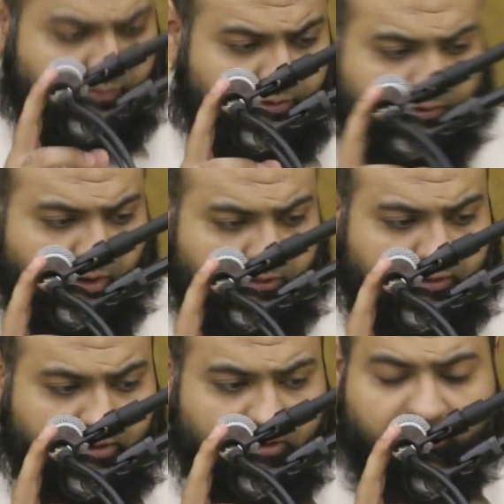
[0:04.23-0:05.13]
We talked
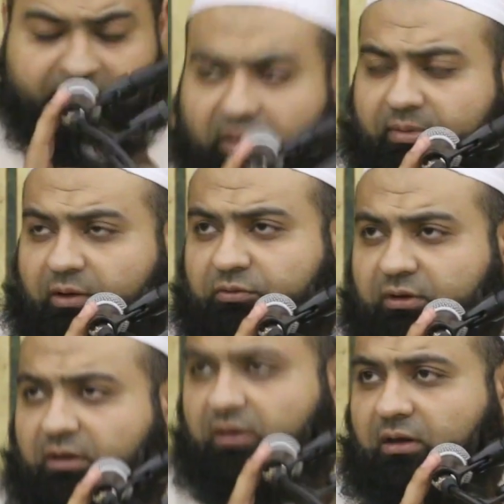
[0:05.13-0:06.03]
a little bit about
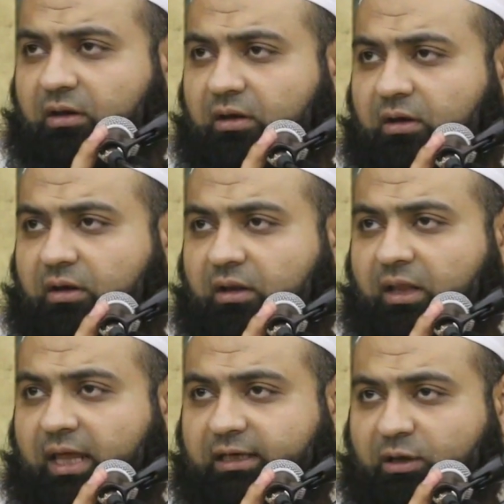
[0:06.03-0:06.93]
the
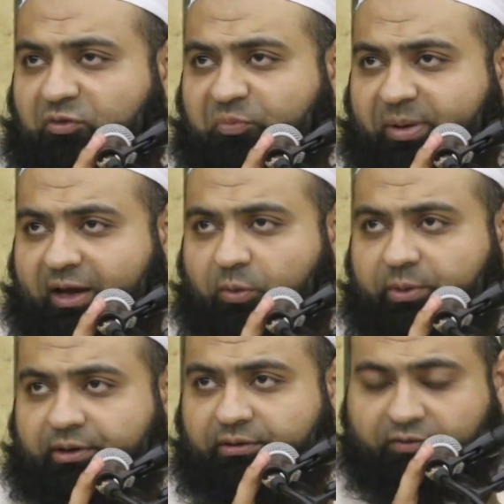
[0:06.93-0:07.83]
night of
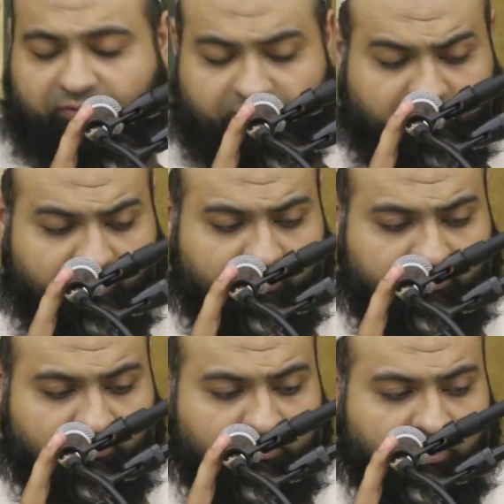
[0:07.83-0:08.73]
power yesterday,
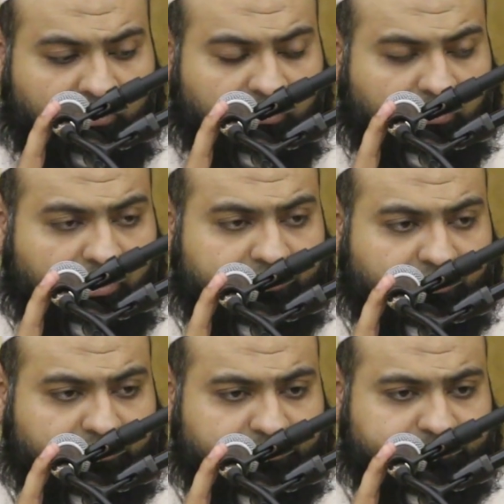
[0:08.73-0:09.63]
the Laylatul
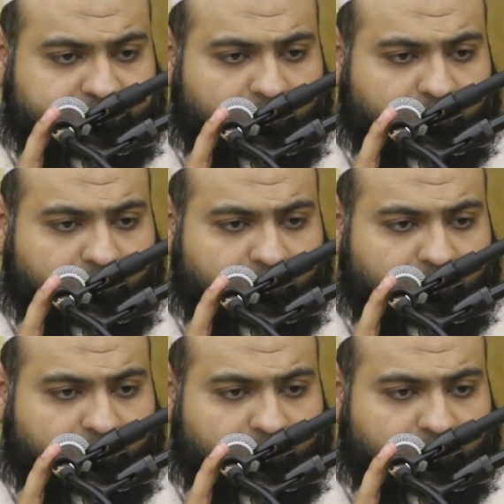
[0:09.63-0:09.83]
Qadr.